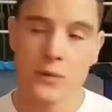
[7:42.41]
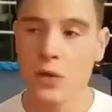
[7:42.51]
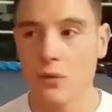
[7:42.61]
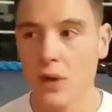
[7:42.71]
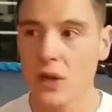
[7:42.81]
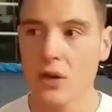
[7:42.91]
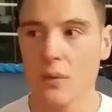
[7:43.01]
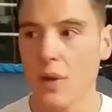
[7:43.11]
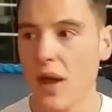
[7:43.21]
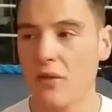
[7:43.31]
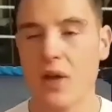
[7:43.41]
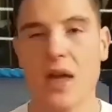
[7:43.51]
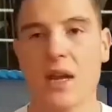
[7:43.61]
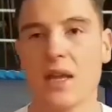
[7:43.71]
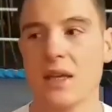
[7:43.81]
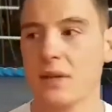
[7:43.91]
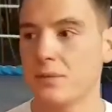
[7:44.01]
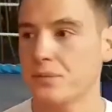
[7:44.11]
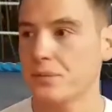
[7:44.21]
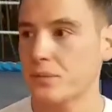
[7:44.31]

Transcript: You're not really gonna have any